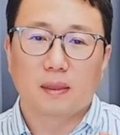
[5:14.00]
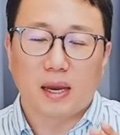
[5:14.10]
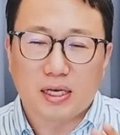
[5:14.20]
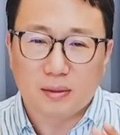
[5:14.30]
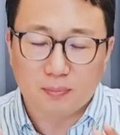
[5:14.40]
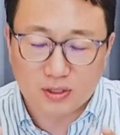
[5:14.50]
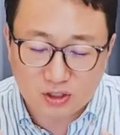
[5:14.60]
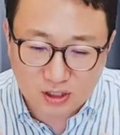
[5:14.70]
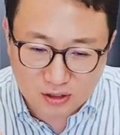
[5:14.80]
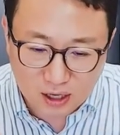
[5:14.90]
I keep
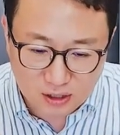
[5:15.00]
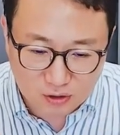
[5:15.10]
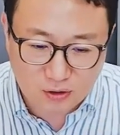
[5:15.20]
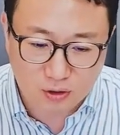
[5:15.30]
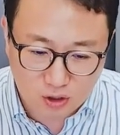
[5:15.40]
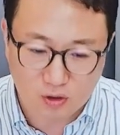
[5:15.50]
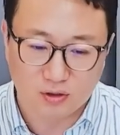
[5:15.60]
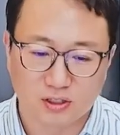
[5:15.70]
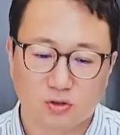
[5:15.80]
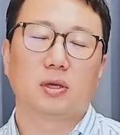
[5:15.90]
mentioning that the current
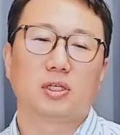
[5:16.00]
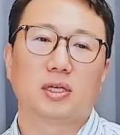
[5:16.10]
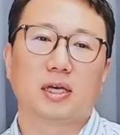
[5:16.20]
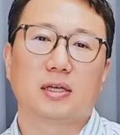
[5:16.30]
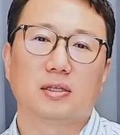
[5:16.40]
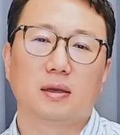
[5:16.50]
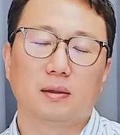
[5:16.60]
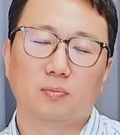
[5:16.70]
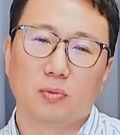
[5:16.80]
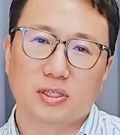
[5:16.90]
situation is
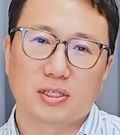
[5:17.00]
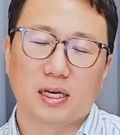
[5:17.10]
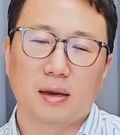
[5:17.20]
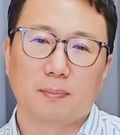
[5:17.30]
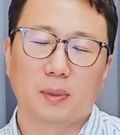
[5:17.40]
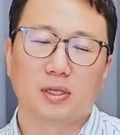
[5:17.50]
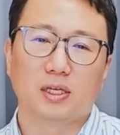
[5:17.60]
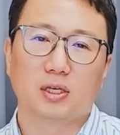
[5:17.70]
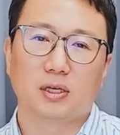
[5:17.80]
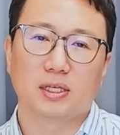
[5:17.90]
risky,
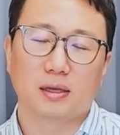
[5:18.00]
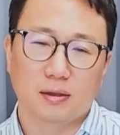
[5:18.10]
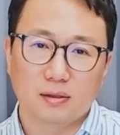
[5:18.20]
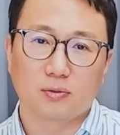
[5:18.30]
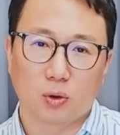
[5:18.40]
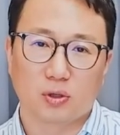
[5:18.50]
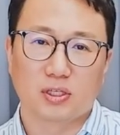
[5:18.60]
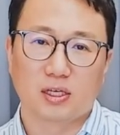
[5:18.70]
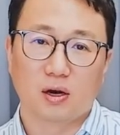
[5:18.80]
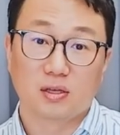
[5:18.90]
particularly
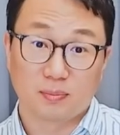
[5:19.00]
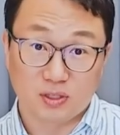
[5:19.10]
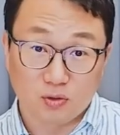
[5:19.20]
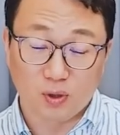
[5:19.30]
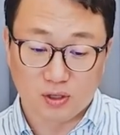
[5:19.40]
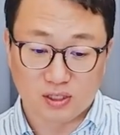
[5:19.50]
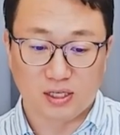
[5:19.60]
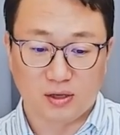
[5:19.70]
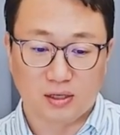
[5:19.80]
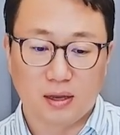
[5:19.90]
focusing on the metropolitan
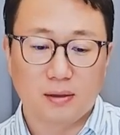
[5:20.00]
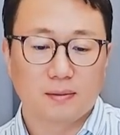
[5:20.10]
area.